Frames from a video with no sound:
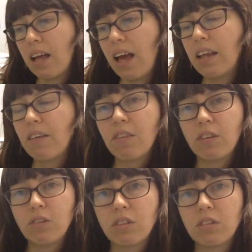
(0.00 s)
any of
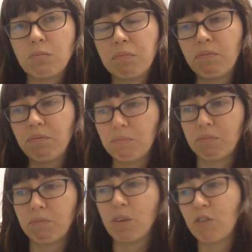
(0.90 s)
those,
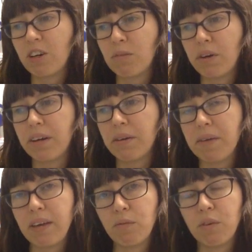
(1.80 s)
feel free to bring them,
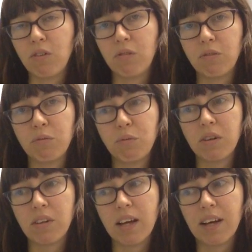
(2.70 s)
and
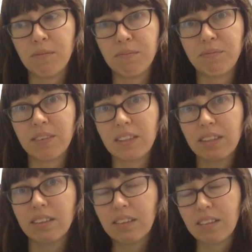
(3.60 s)
we'll add
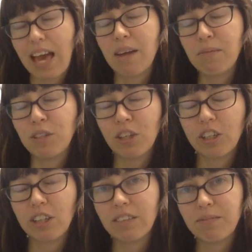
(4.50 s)
them to
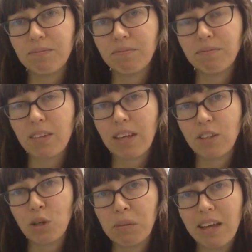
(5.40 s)
your
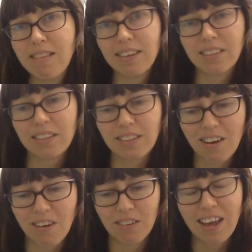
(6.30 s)
playlist.
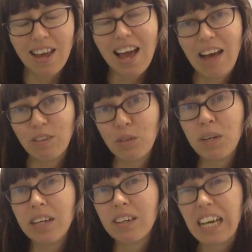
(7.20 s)
So have a good
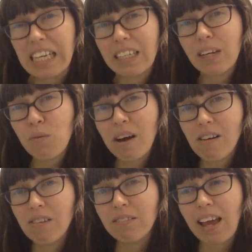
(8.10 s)
week, get
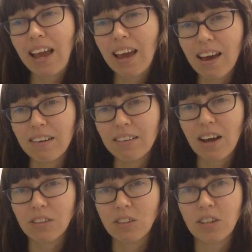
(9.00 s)
well, and
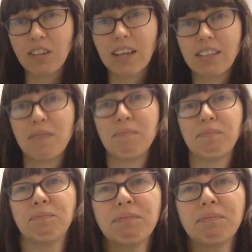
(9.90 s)
I'll talk to you next time.